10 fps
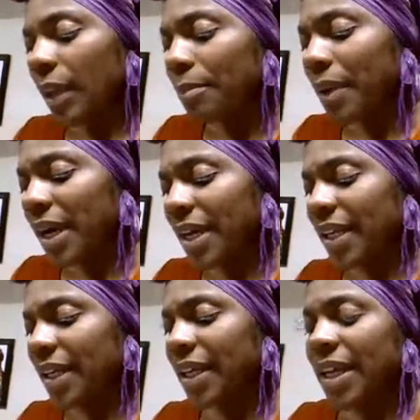but
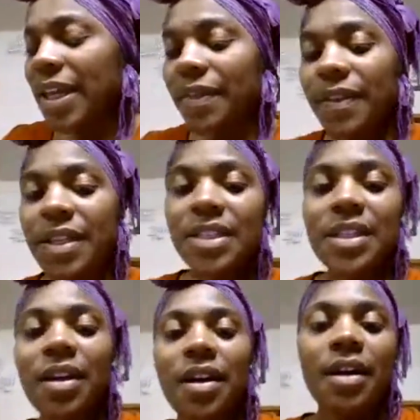this,
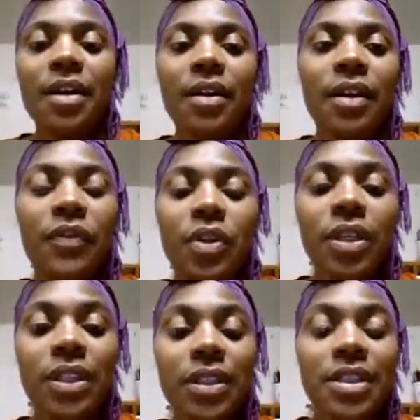if you looked
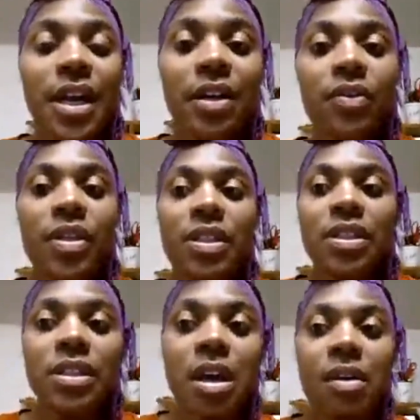at the title, this is
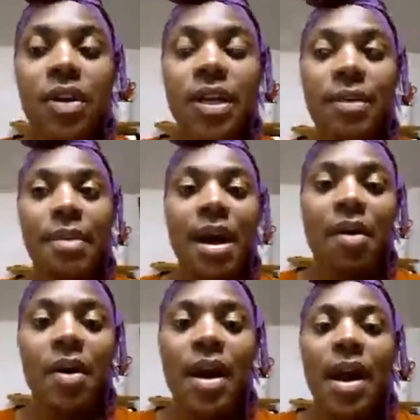talking about
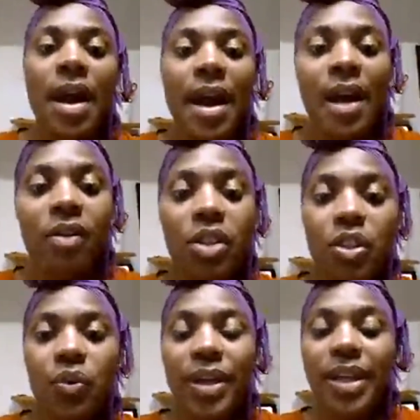how to
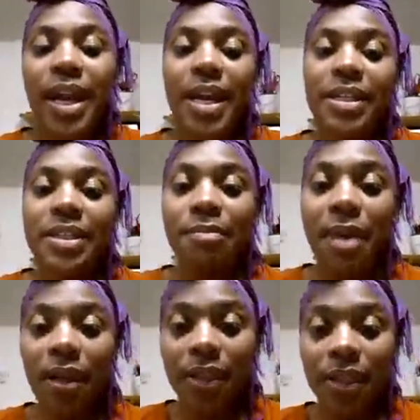enhance
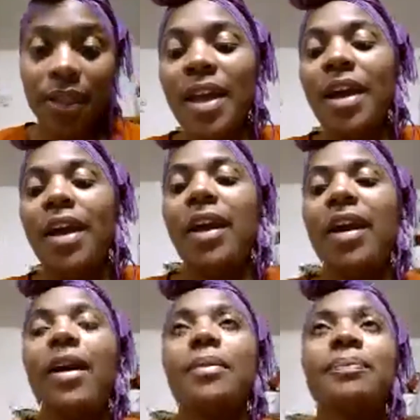melanin.
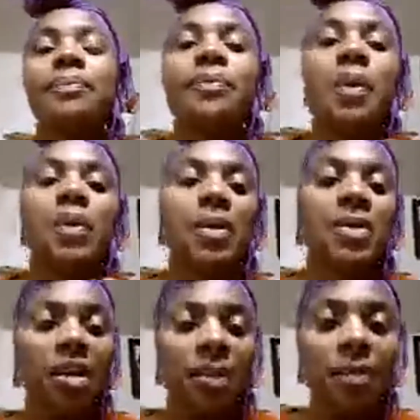And when I'm talking
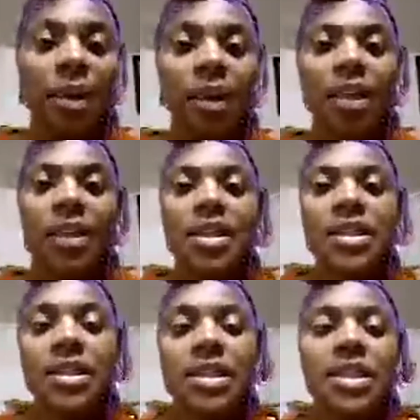about melanin, this does
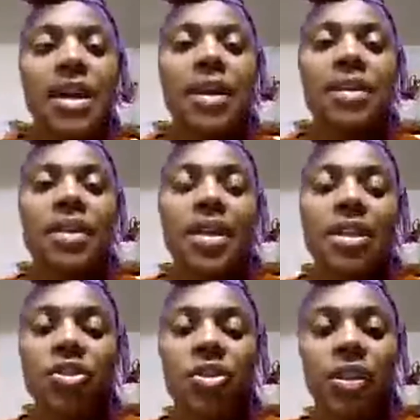not mean that it's strictly
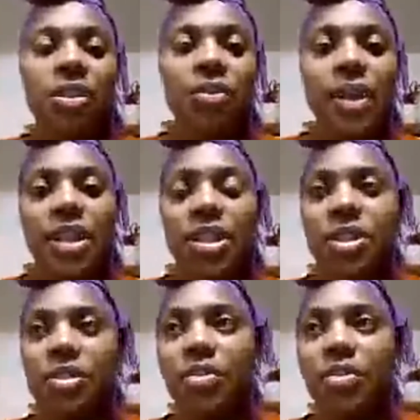directed to